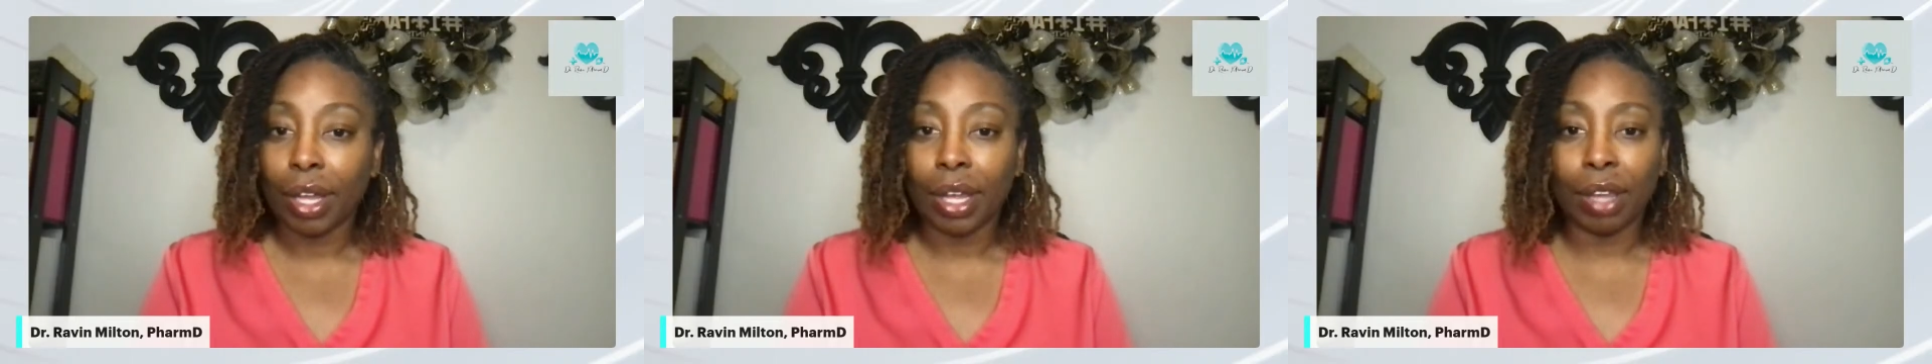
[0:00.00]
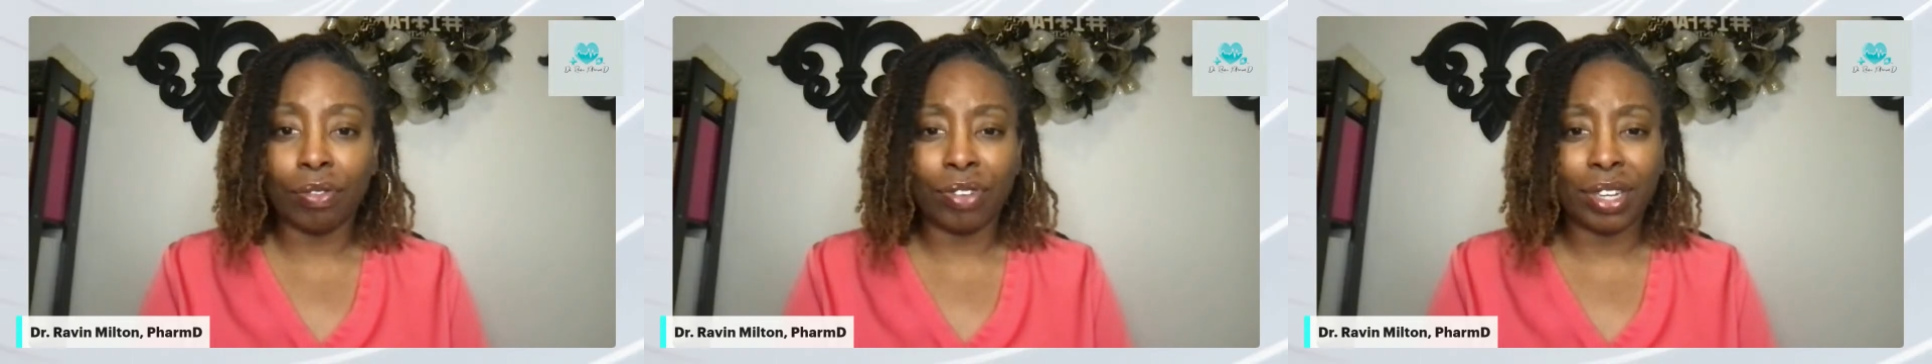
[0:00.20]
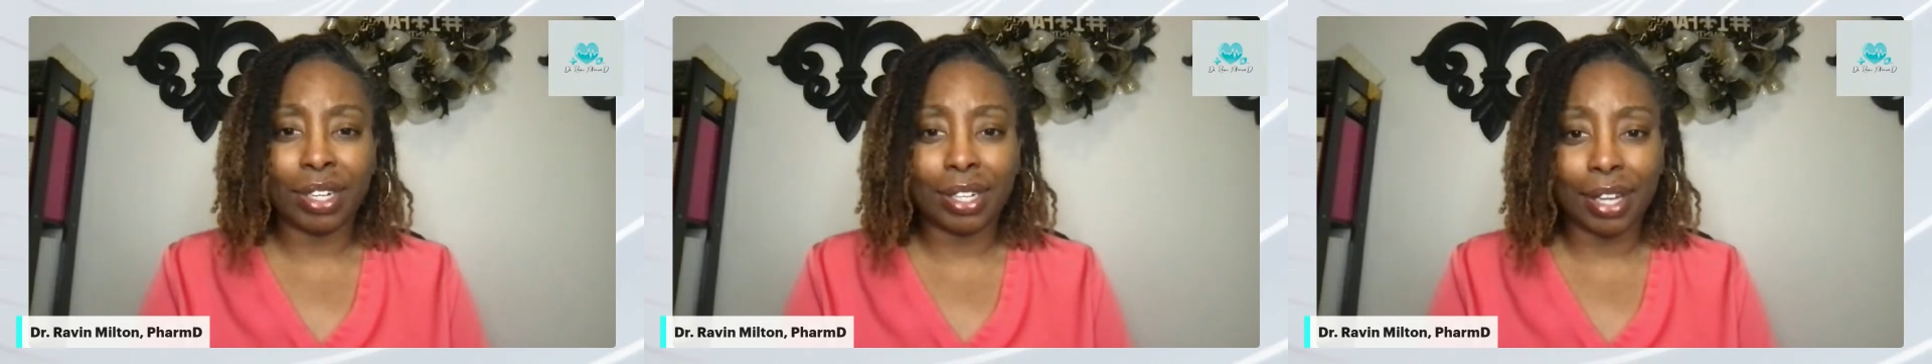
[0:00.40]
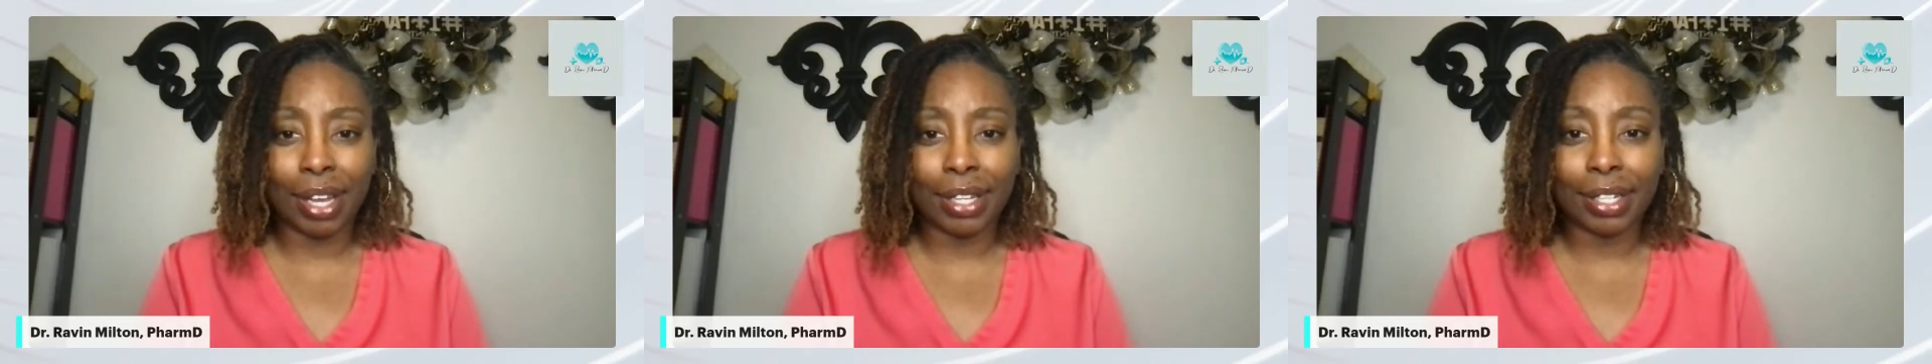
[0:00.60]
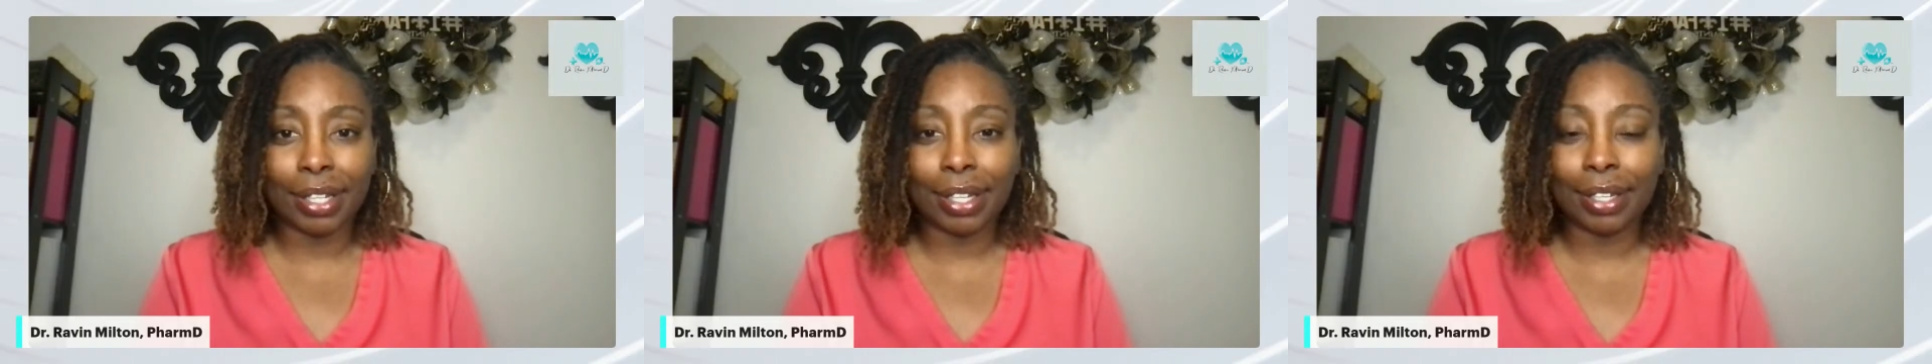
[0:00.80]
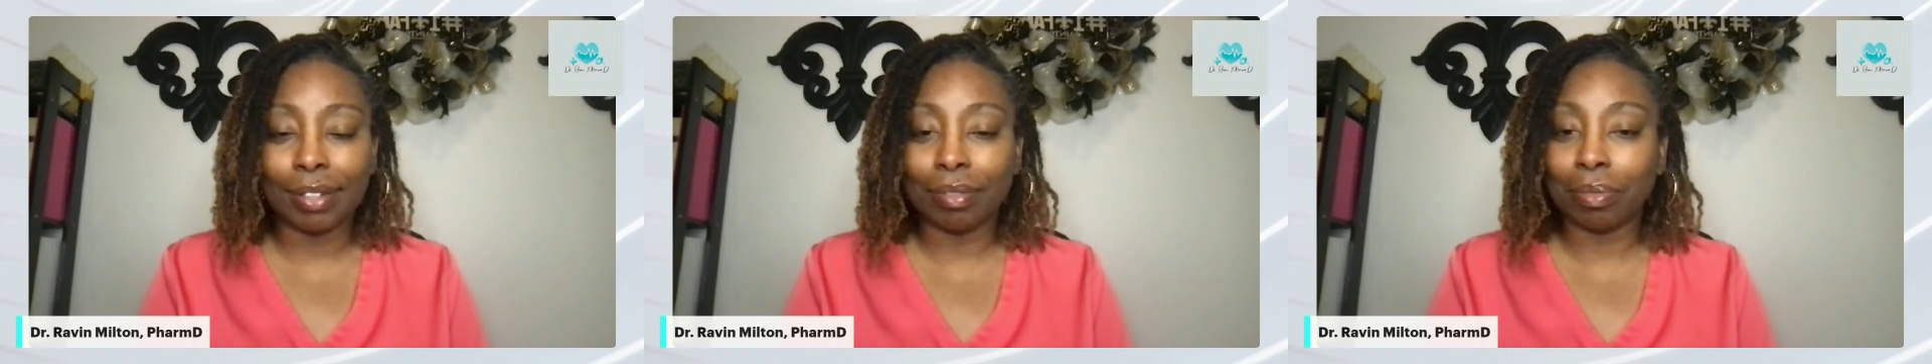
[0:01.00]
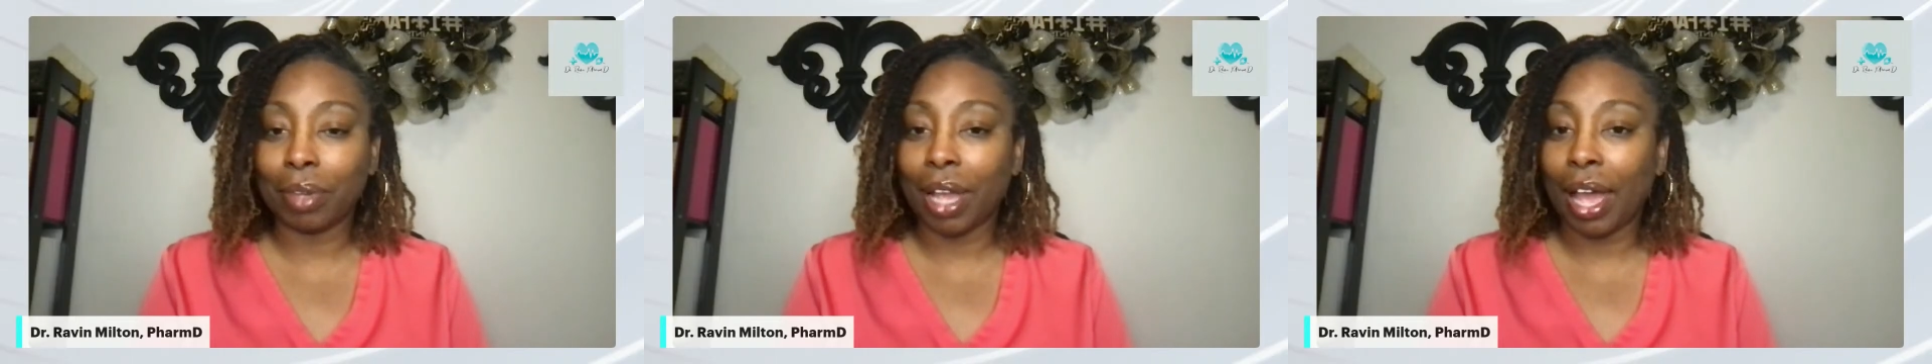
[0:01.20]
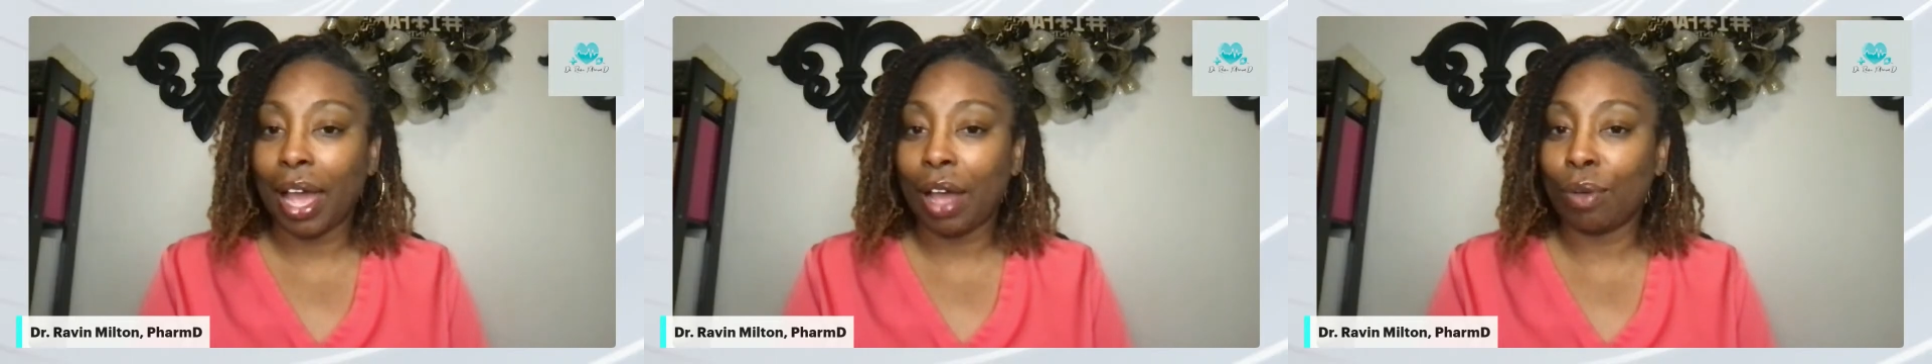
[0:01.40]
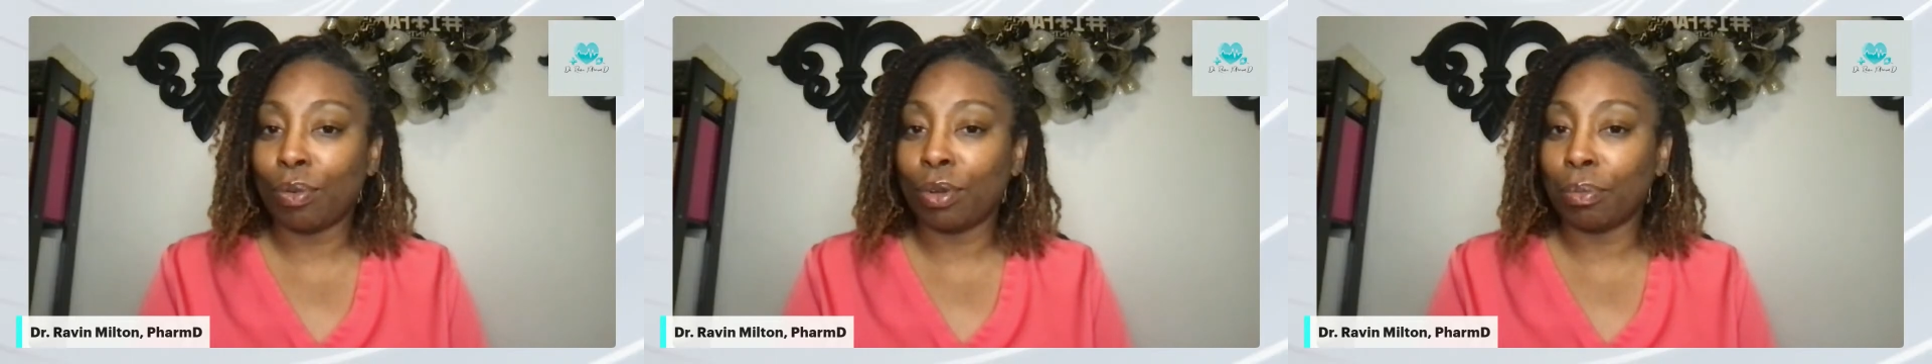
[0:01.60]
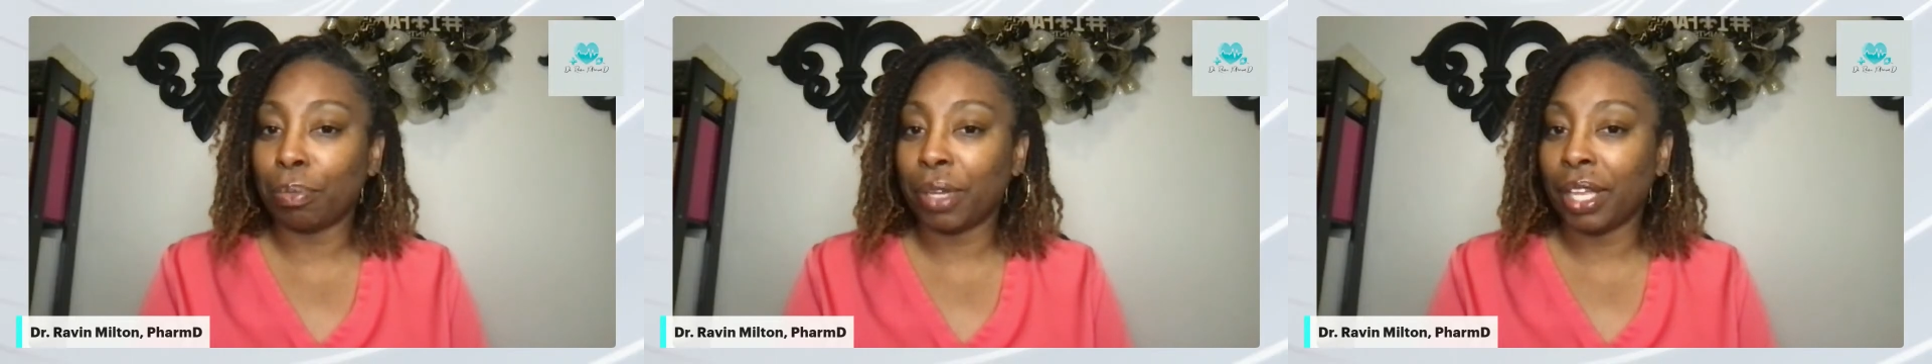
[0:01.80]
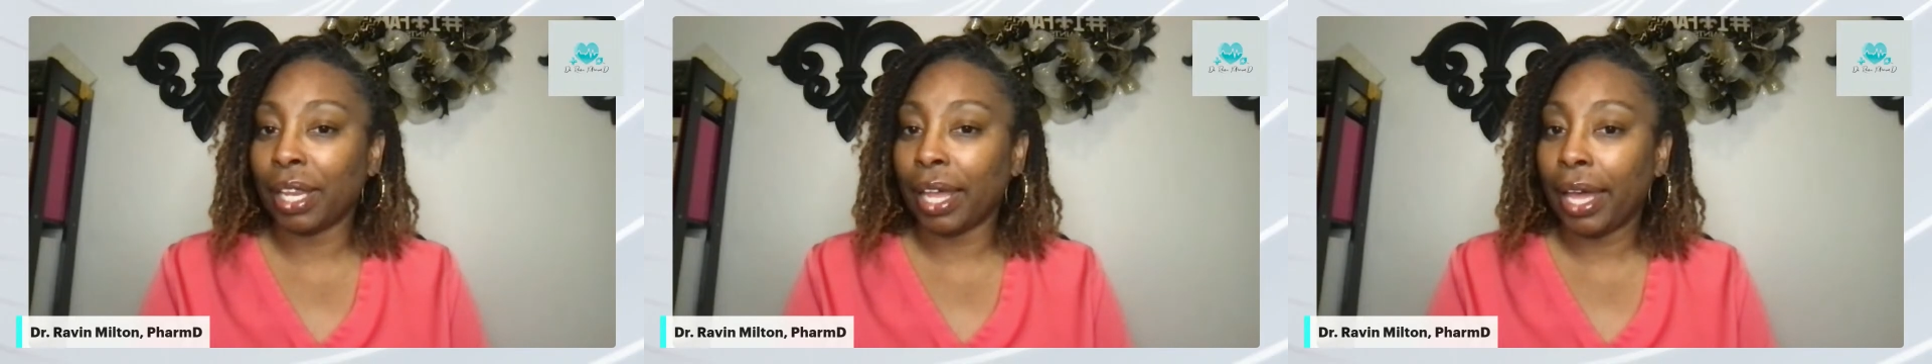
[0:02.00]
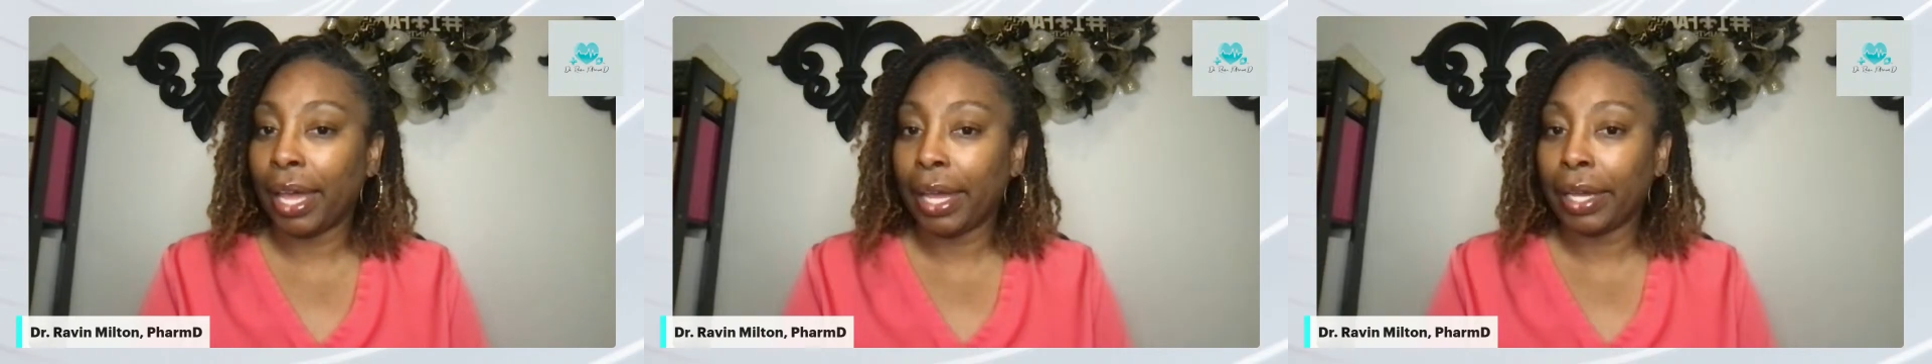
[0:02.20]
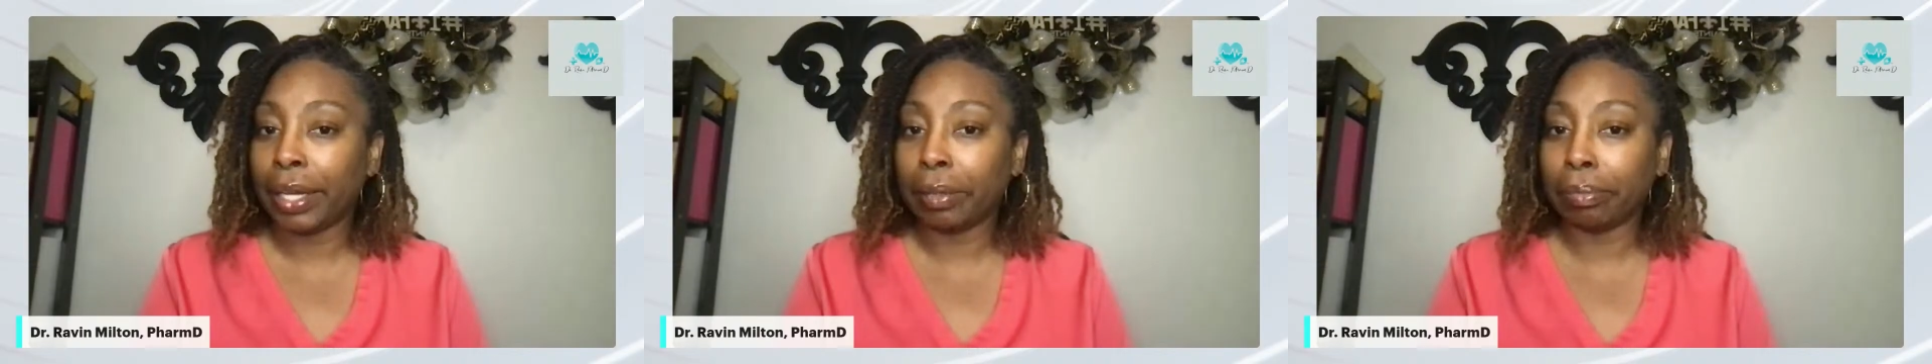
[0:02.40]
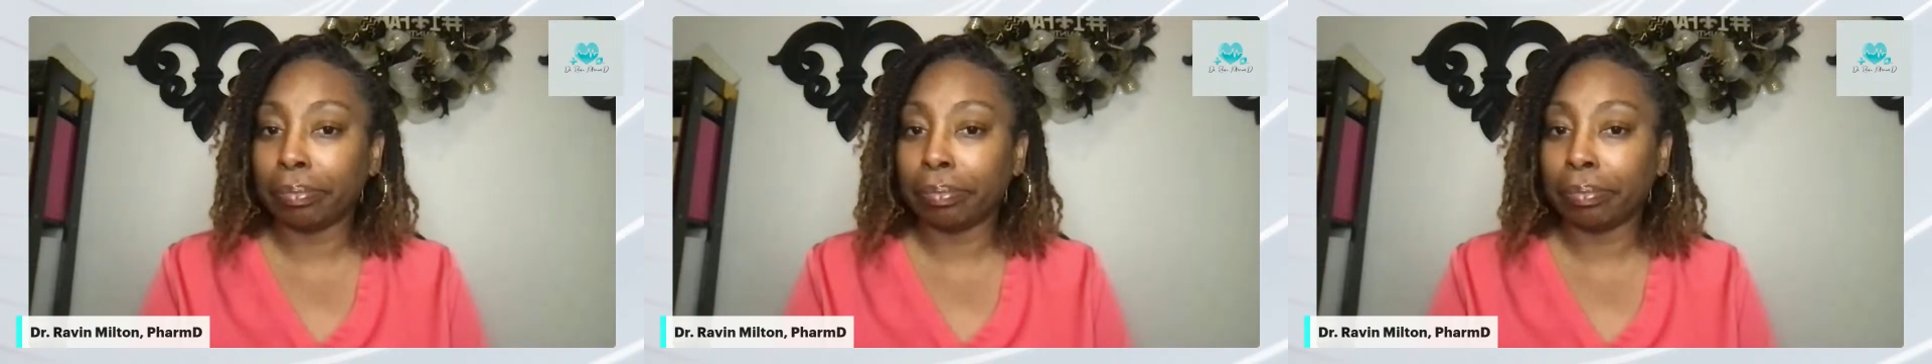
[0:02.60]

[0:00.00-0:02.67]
If it doesn't, I would be like,